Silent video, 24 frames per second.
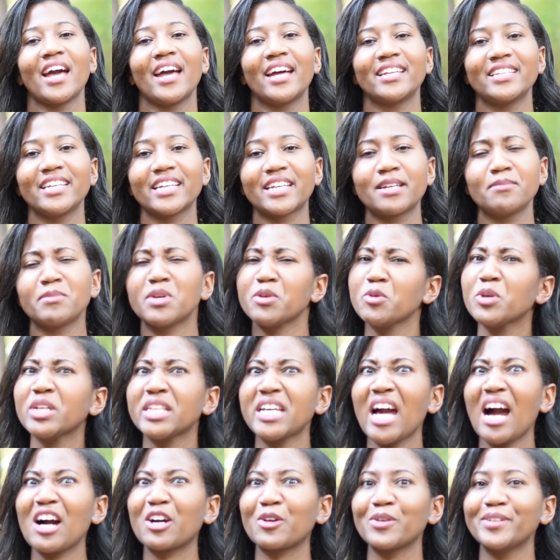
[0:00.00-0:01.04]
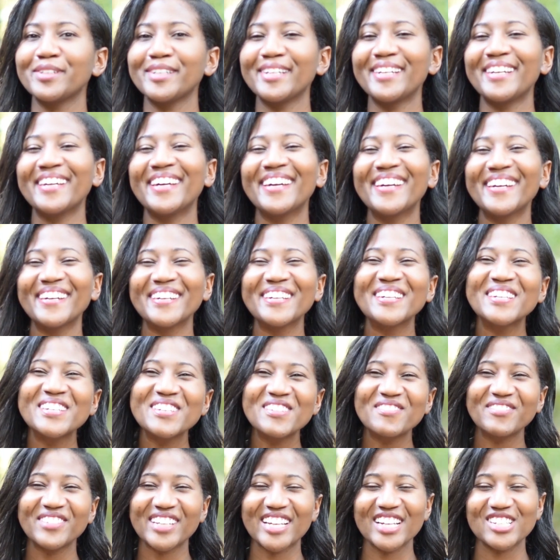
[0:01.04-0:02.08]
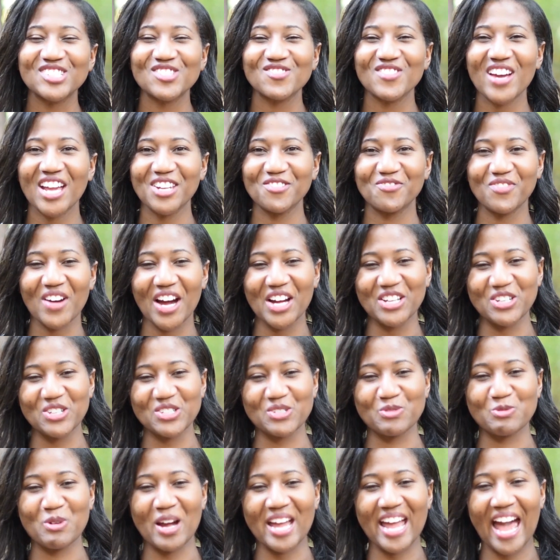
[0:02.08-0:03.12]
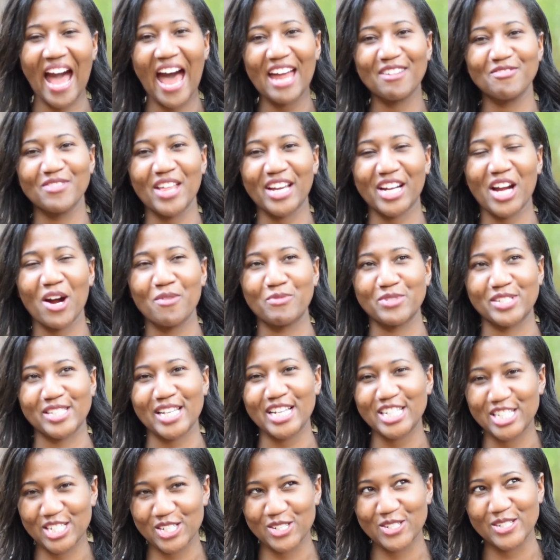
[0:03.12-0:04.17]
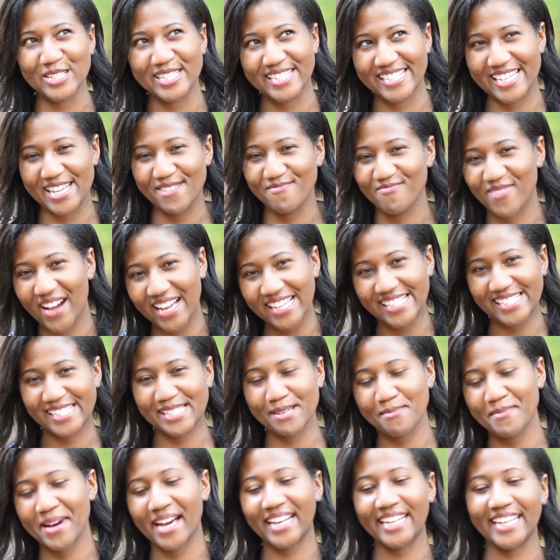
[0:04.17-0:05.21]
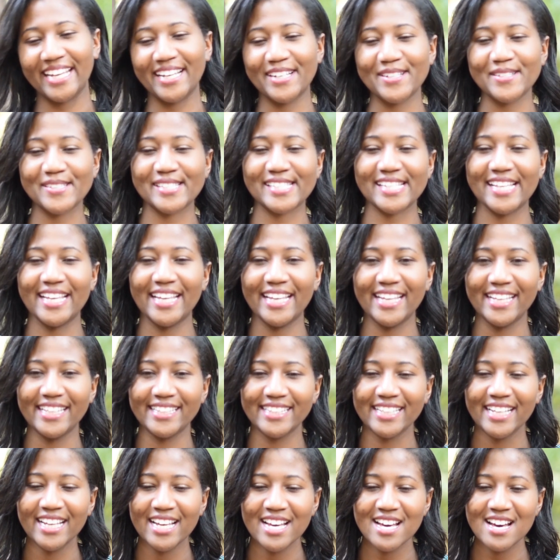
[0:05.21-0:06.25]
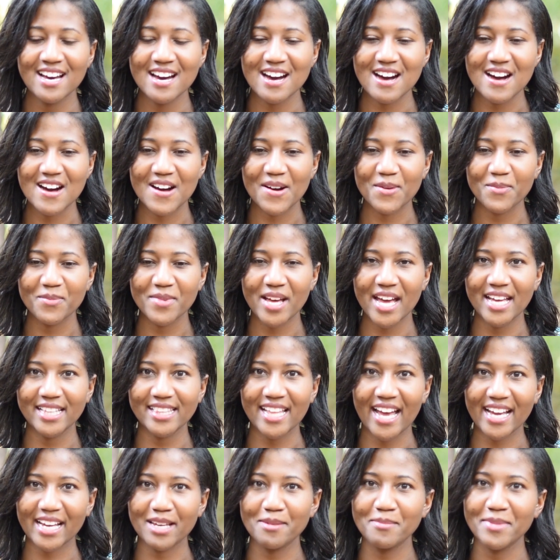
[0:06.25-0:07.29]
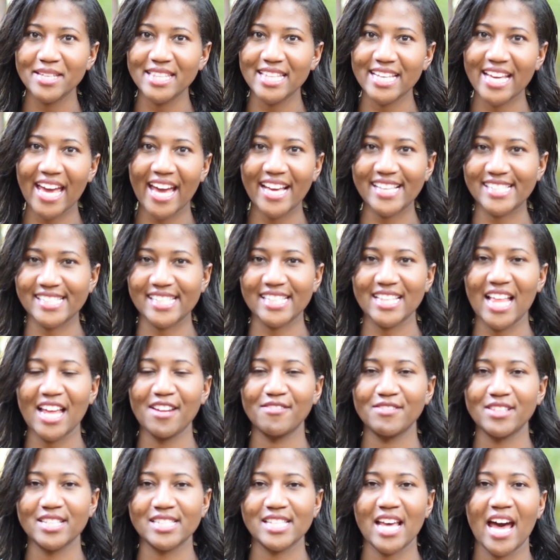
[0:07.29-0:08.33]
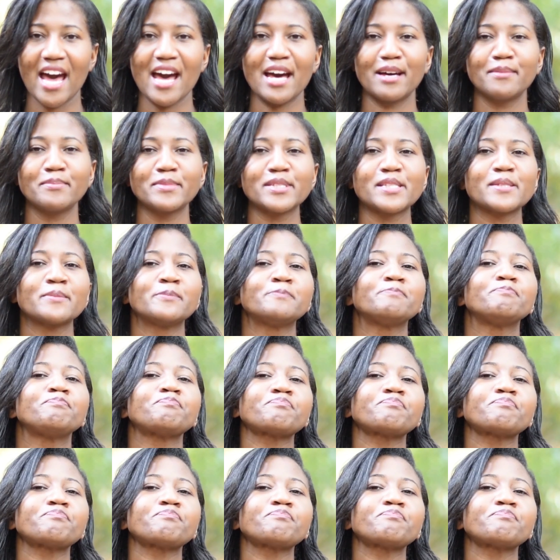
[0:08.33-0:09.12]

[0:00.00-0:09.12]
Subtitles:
And it can be really awkward because you've got to find your way out of that conversation or like invite somebody else in. And that can be the case a lot of the times.